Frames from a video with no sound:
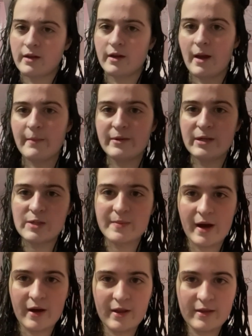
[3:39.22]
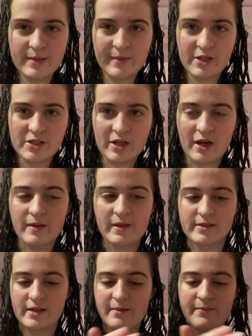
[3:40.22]
I'm going to use about this much on this
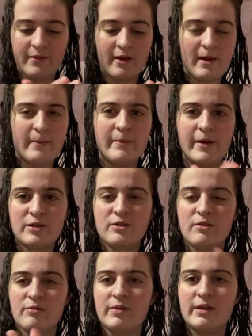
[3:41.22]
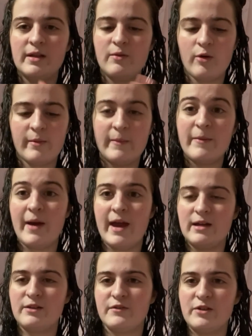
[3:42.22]
side. I'm going to make sure to really warm it up in my
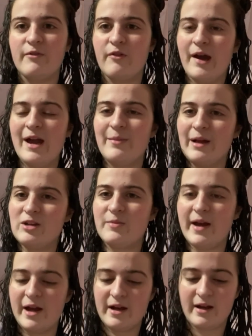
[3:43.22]
hands first before I apply it to my hair.